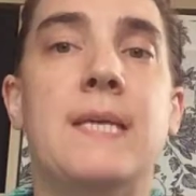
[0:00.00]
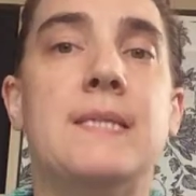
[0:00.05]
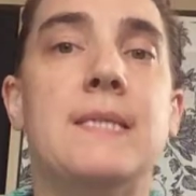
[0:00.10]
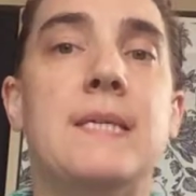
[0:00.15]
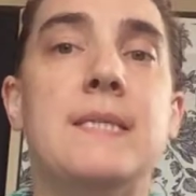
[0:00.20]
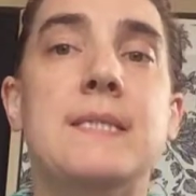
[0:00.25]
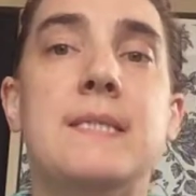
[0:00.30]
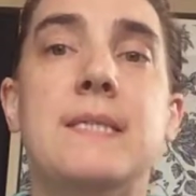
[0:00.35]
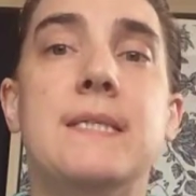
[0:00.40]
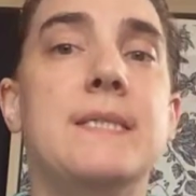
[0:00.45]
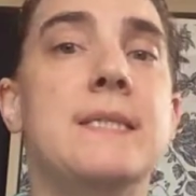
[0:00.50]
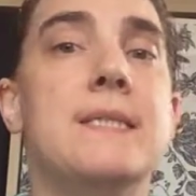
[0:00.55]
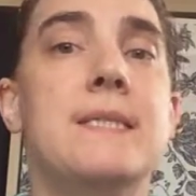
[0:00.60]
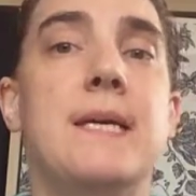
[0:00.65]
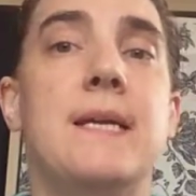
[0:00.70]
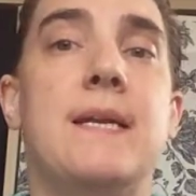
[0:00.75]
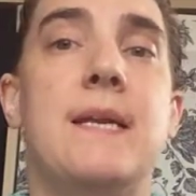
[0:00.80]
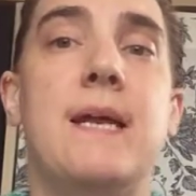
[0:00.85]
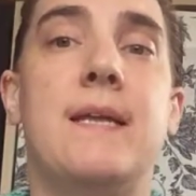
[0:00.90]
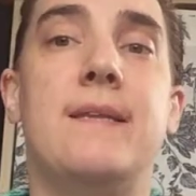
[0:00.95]
This is
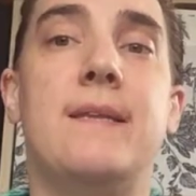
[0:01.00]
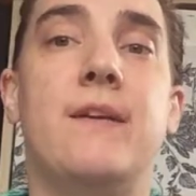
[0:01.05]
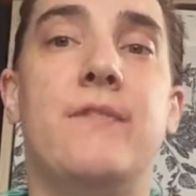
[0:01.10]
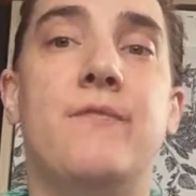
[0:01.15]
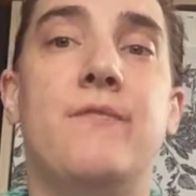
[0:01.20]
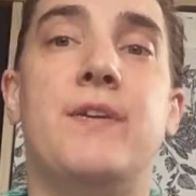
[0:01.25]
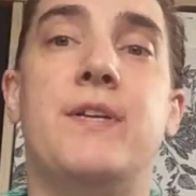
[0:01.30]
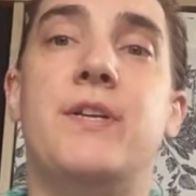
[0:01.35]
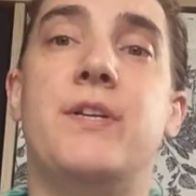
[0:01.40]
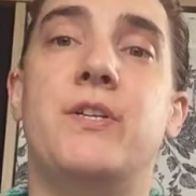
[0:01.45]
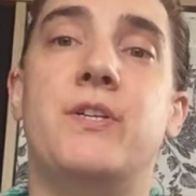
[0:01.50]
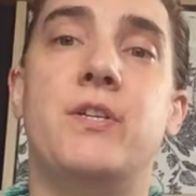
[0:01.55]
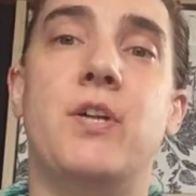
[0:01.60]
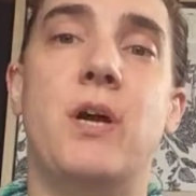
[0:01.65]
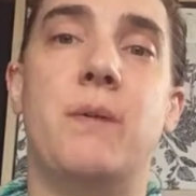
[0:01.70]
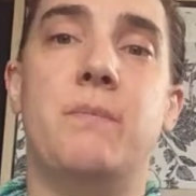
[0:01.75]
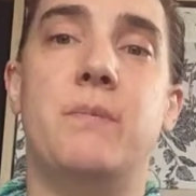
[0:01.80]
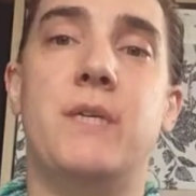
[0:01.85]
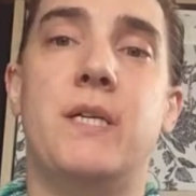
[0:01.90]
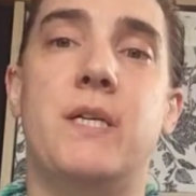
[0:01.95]
another finished
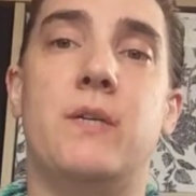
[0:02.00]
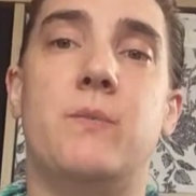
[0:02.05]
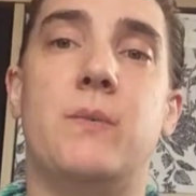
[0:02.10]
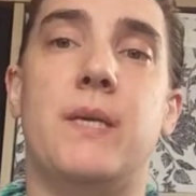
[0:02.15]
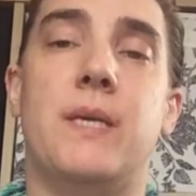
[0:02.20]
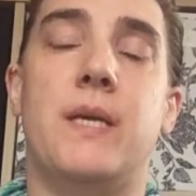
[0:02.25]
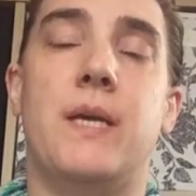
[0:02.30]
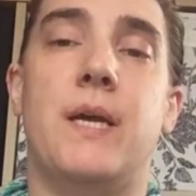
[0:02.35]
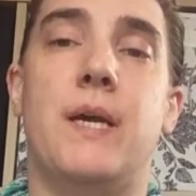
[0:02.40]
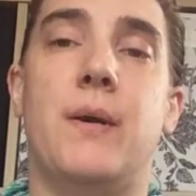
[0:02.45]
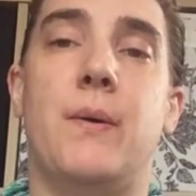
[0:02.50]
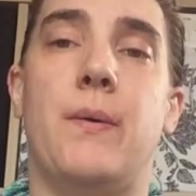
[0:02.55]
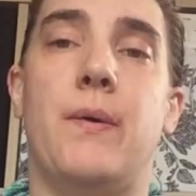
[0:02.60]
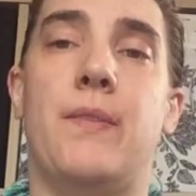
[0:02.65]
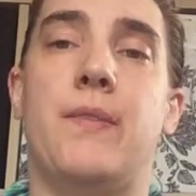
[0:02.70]
object video,